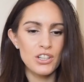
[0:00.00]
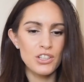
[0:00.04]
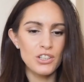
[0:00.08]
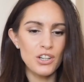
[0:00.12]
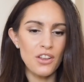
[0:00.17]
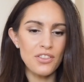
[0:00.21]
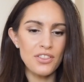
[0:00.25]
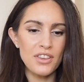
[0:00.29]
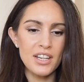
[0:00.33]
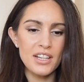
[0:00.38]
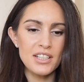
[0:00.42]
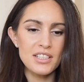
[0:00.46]

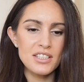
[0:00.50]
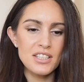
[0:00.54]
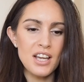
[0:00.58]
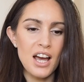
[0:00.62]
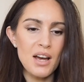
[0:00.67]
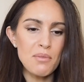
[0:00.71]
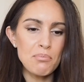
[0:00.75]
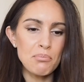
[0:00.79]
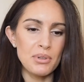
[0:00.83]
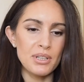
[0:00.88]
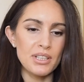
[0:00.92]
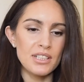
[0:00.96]
Not that it's
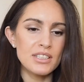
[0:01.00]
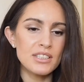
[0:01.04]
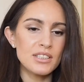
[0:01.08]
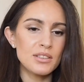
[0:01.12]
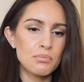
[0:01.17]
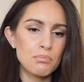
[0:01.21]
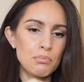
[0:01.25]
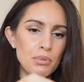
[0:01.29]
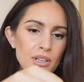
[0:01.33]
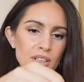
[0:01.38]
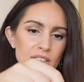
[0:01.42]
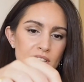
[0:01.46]

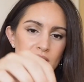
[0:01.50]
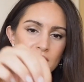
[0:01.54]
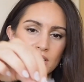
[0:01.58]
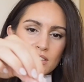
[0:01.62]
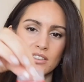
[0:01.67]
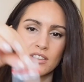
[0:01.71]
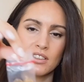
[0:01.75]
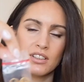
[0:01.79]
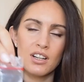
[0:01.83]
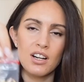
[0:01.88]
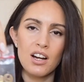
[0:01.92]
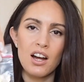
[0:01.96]
happened, but
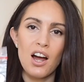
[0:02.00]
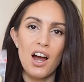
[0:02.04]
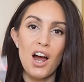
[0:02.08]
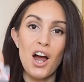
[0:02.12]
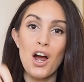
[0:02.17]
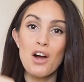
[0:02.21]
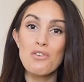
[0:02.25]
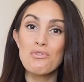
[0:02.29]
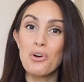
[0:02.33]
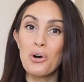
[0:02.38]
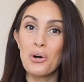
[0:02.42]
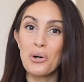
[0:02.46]

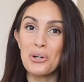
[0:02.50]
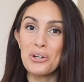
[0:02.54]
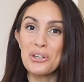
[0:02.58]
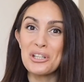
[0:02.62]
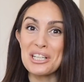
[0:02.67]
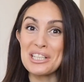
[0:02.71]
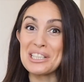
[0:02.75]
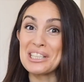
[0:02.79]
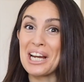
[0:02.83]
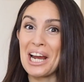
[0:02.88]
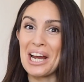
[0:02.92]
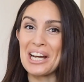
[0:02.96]
I've heard
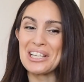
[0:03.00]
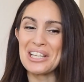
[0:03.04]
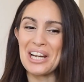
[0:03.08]
it can